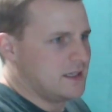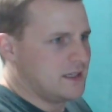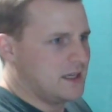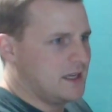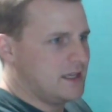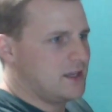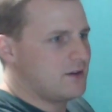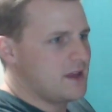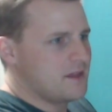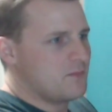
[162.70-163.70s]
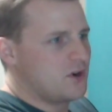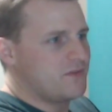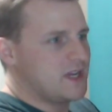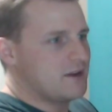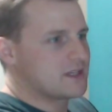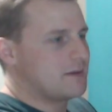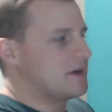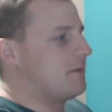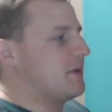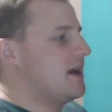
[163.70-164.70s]
You got any other Hmong videos coming
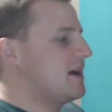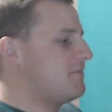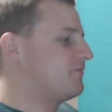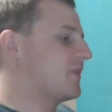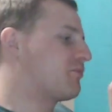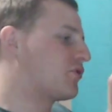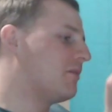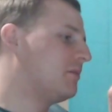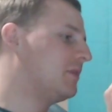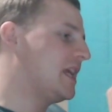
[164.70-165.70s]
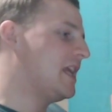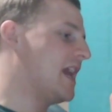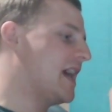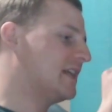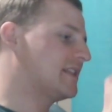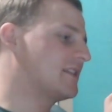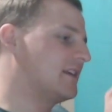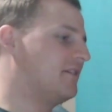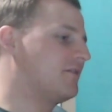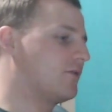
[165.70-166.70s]
up? Probably, yes.
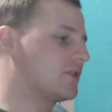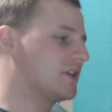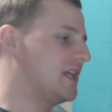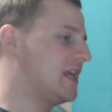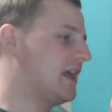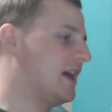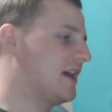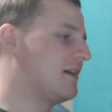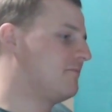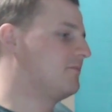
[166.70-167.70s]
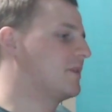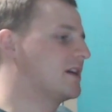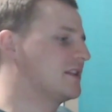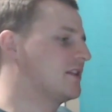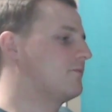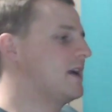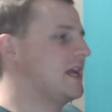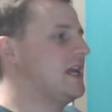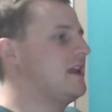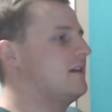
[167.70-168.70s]
Unfortunately, because of the
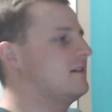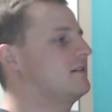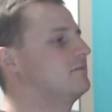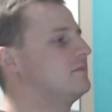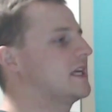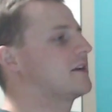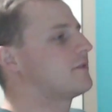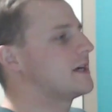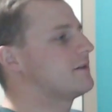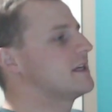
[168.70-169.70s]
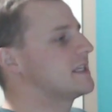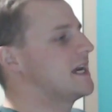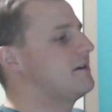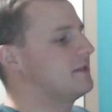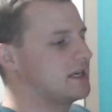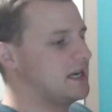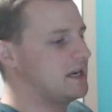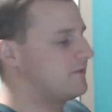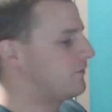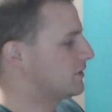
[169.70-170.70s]
way my career is now in the
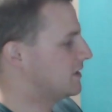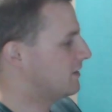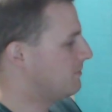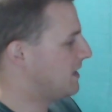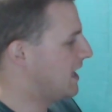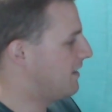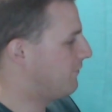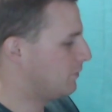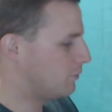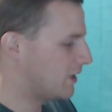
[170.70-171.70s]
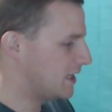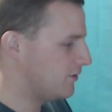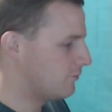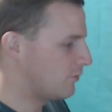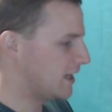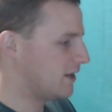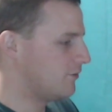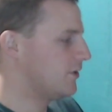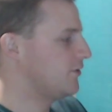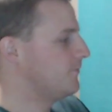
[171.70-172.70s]
Canadian Armed Forces, I've got to be careful with what I do and what I
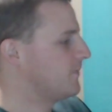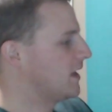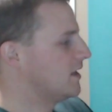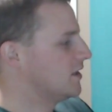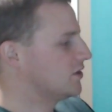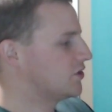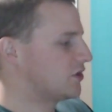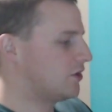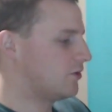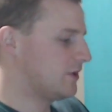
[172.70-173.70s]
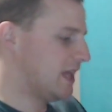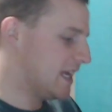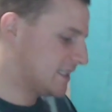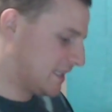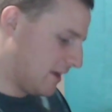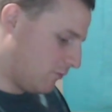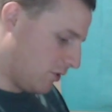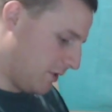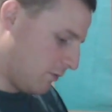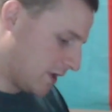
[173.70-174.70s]
don't do. So, yes, there will
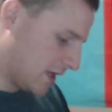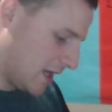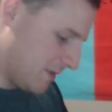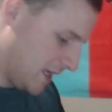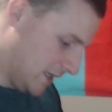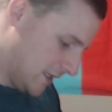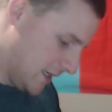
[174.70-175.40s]
be one coming.